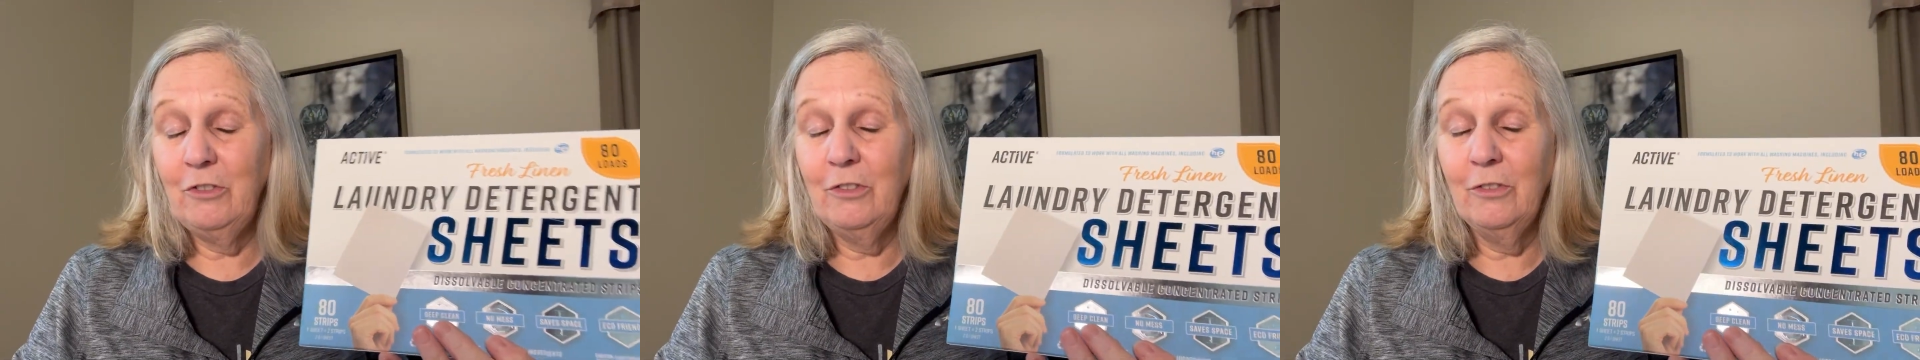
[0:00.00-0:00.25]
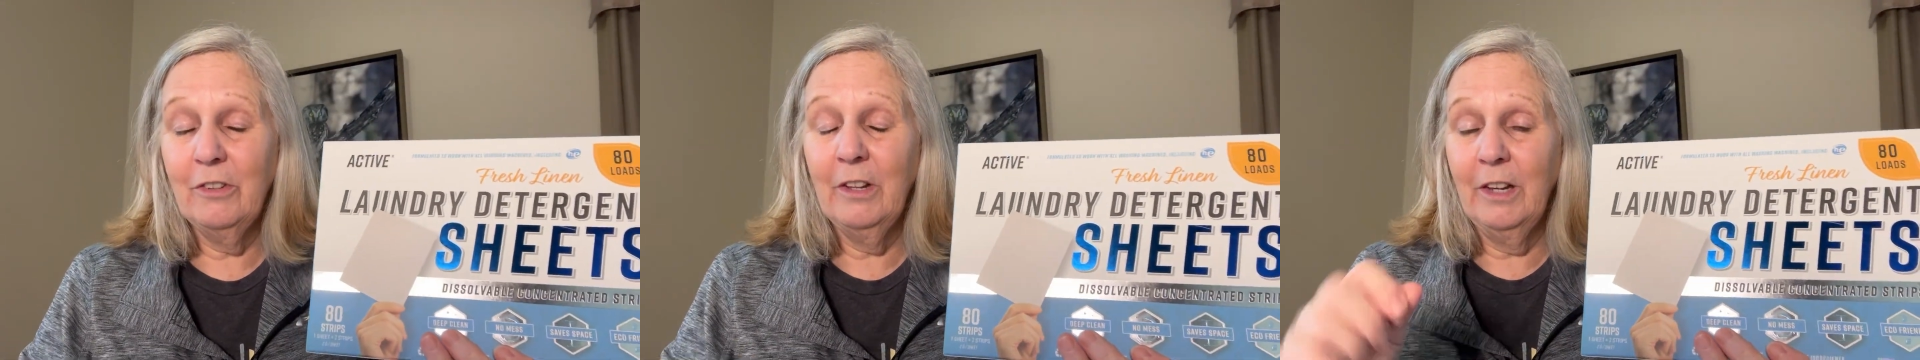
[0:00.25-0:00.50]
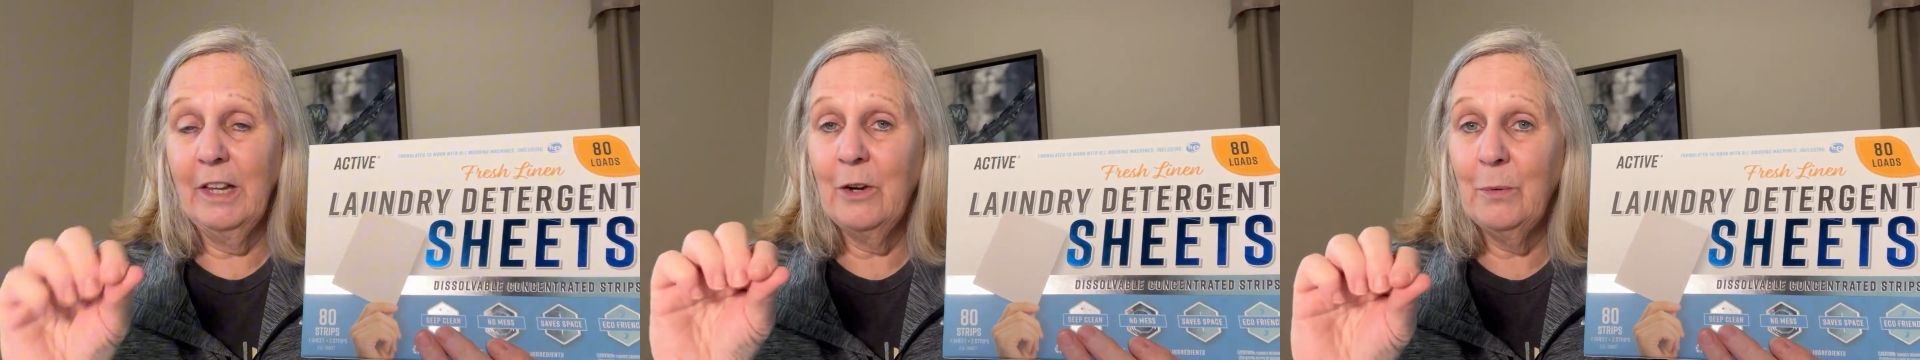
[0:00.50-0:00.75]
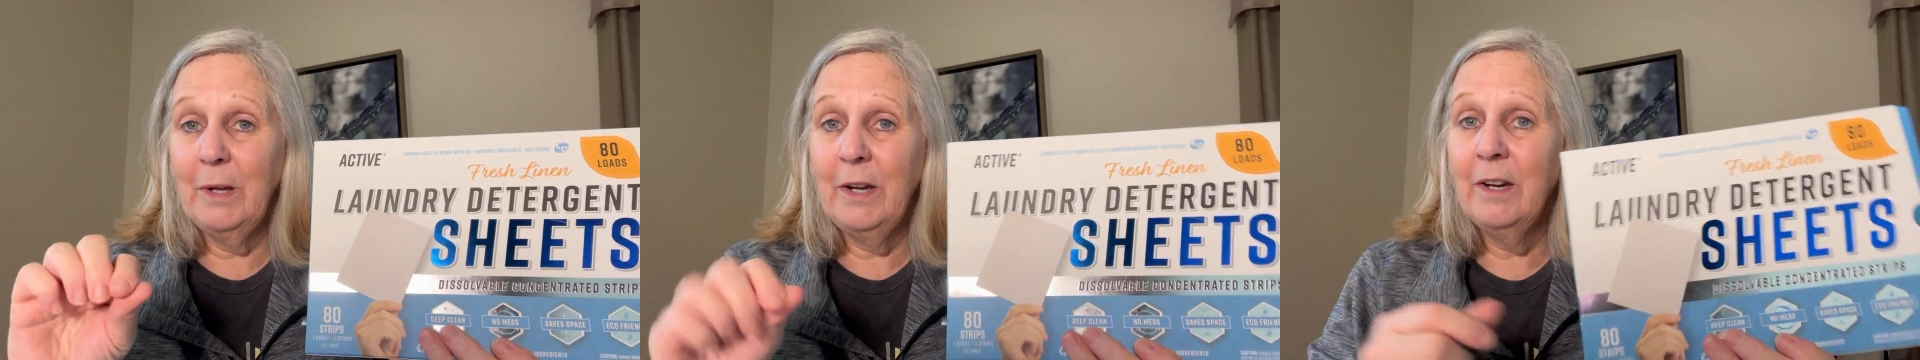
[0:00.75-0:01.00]
used the
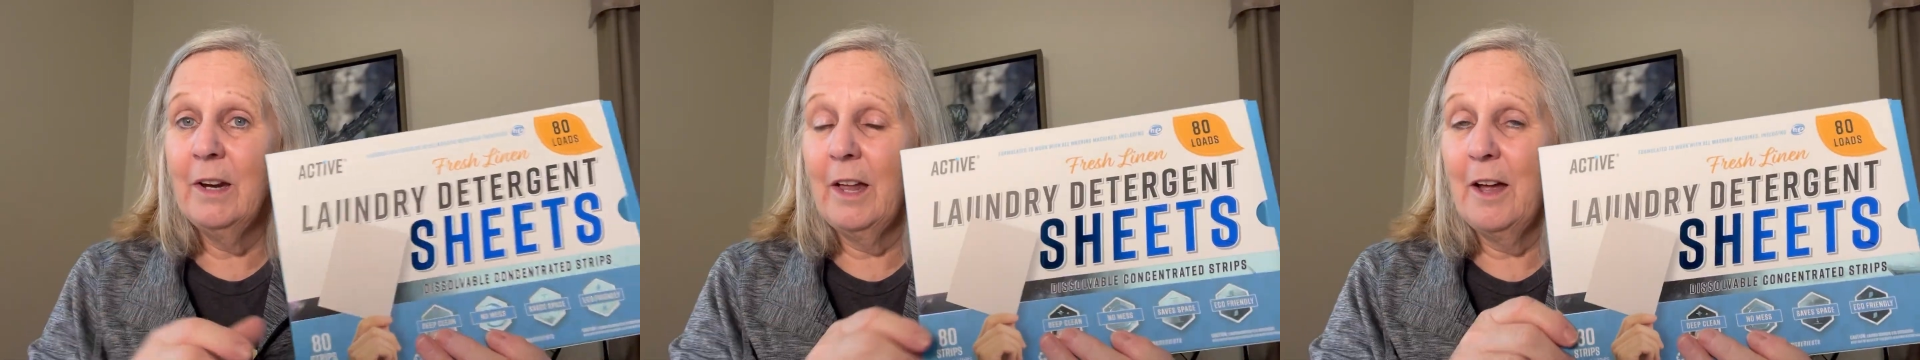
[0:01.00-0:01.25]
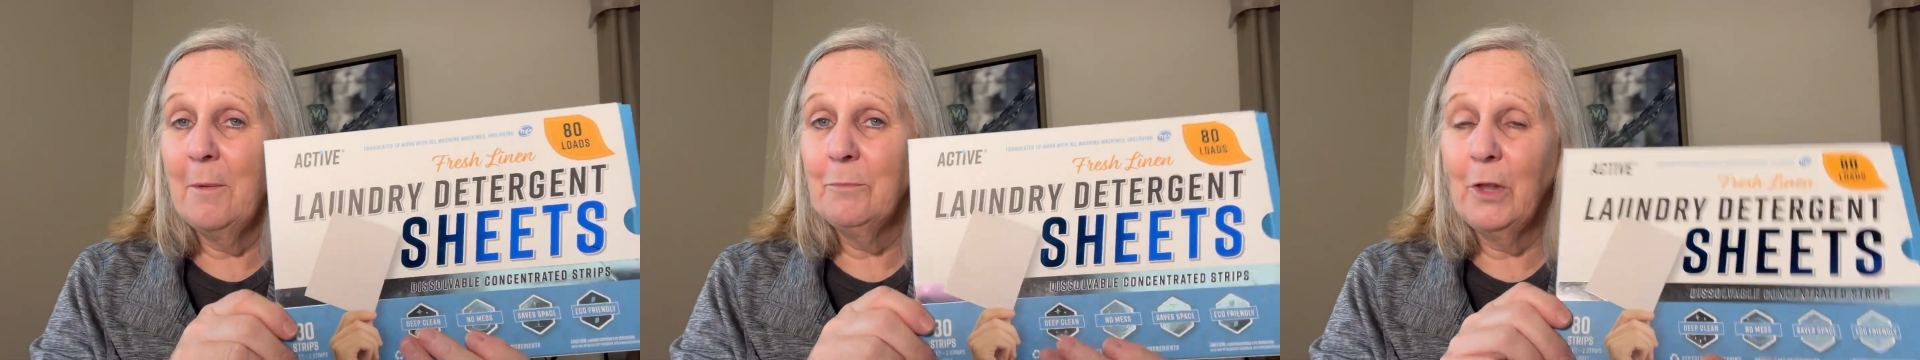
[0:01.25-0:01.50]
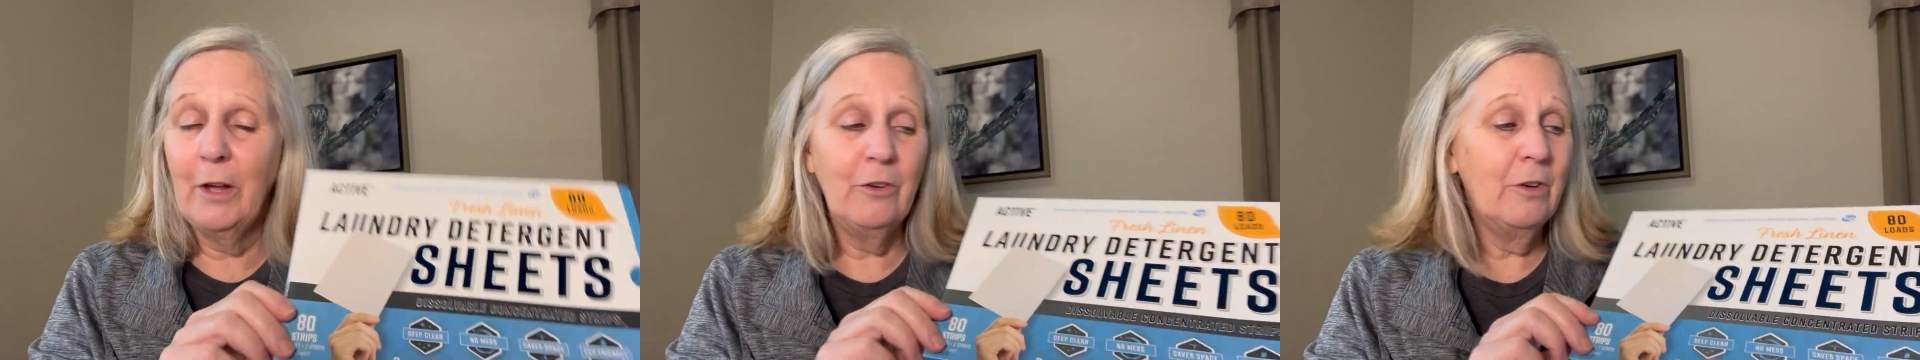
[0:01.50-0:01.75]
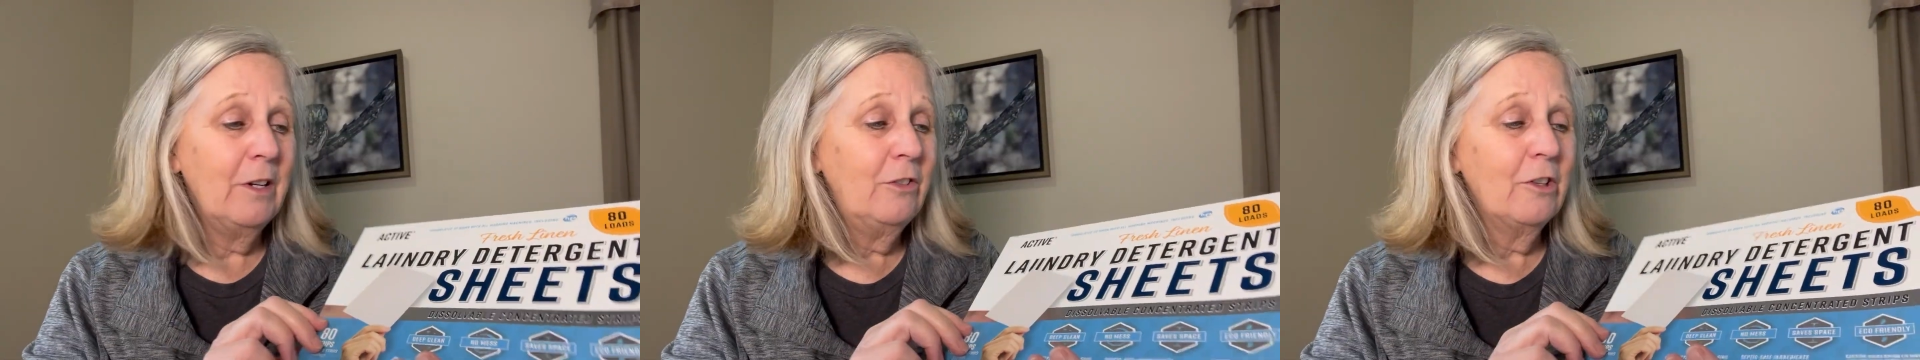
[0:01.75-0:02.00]
liquid
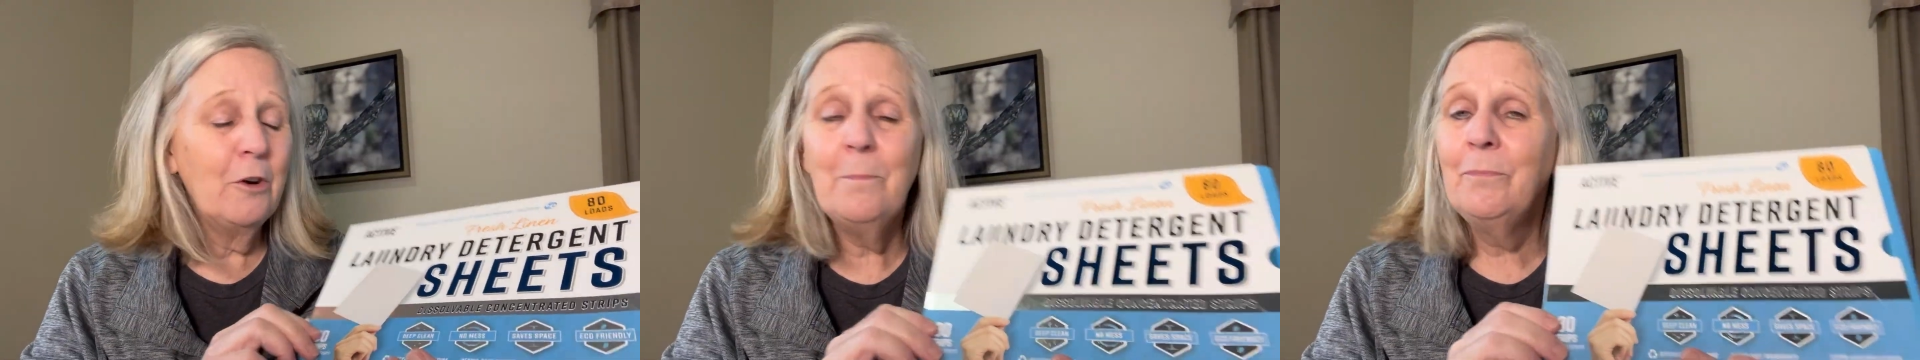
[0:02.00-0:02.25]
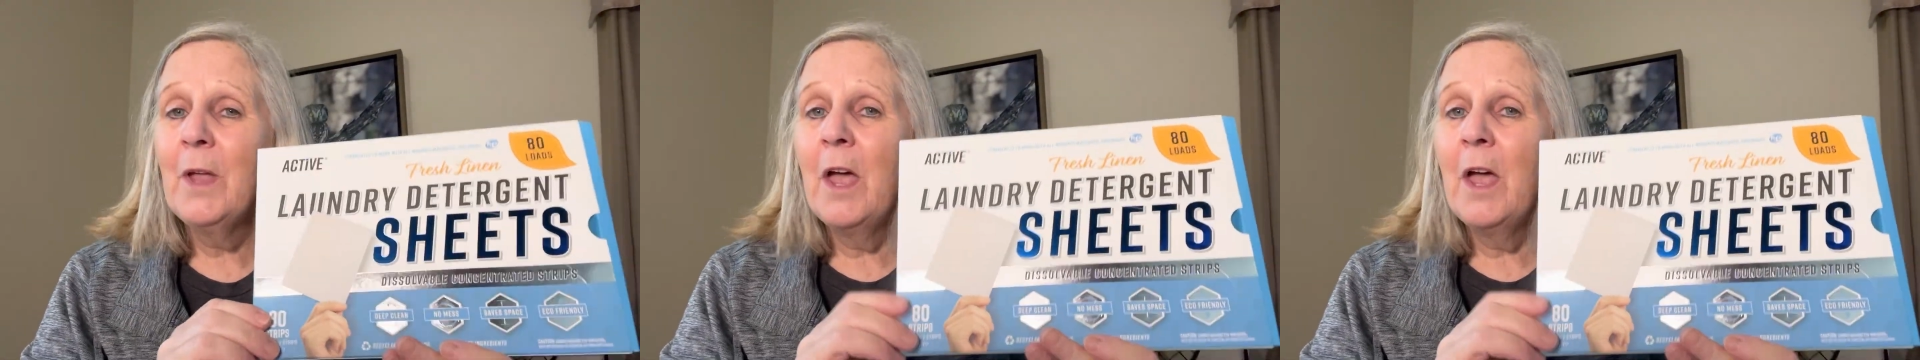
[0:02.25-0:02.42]
laundry soap,